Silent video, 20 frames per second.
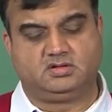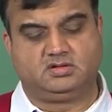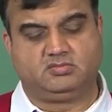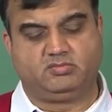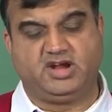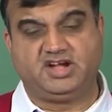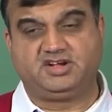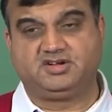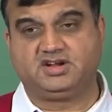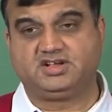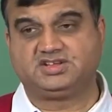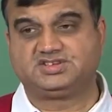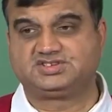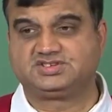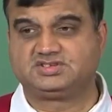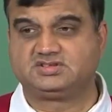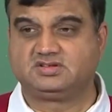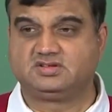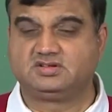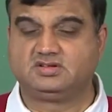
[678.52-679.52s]

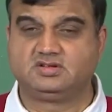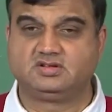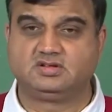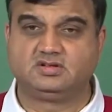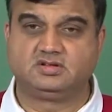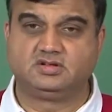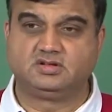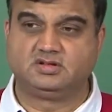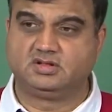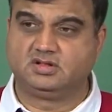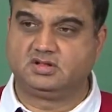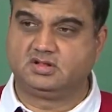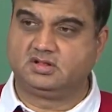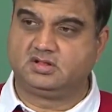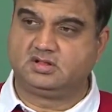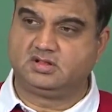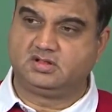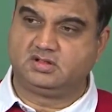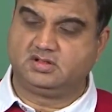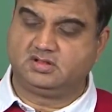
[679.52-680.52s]
matrix,
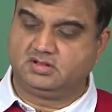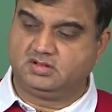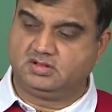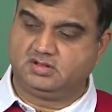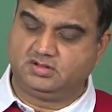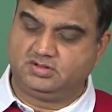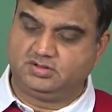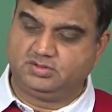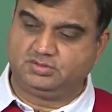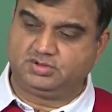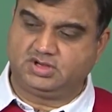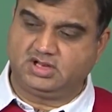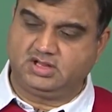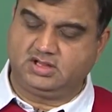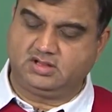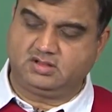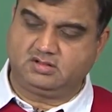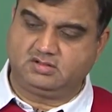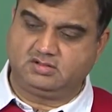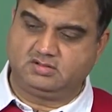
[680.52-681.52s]
you
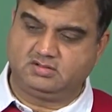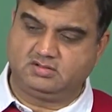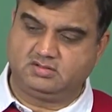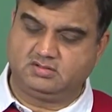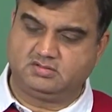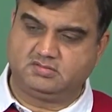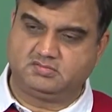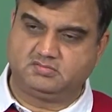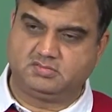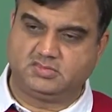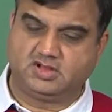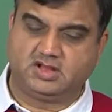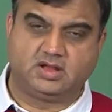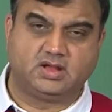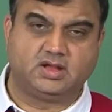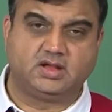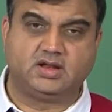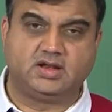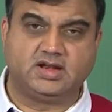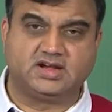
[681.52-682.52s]
take,
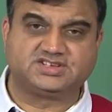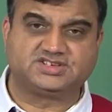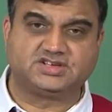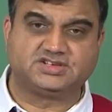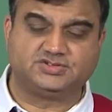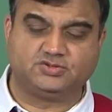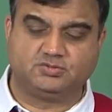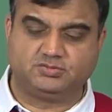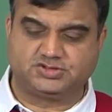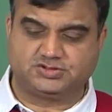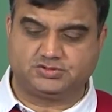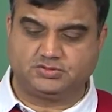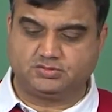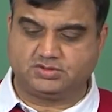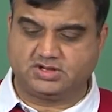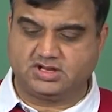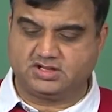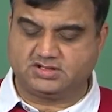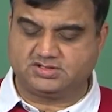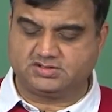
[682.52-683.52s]
let us assume you
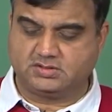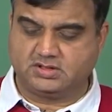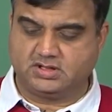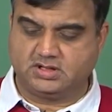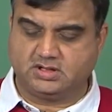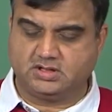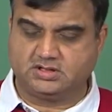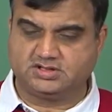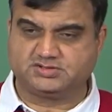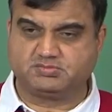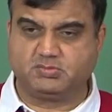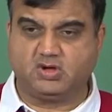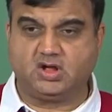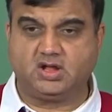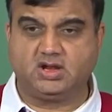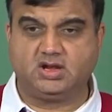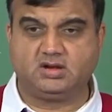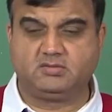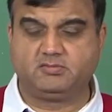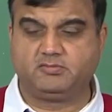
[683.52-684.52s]
take
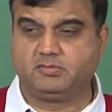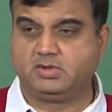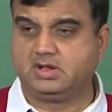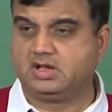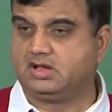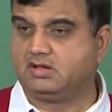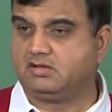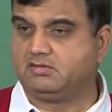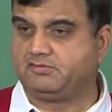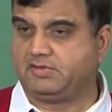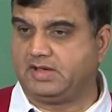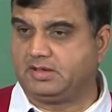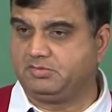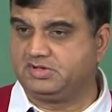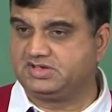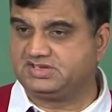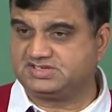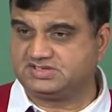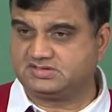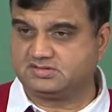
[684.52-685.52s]
small
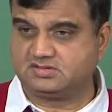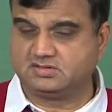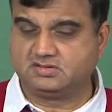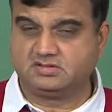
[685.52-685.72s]
fibers,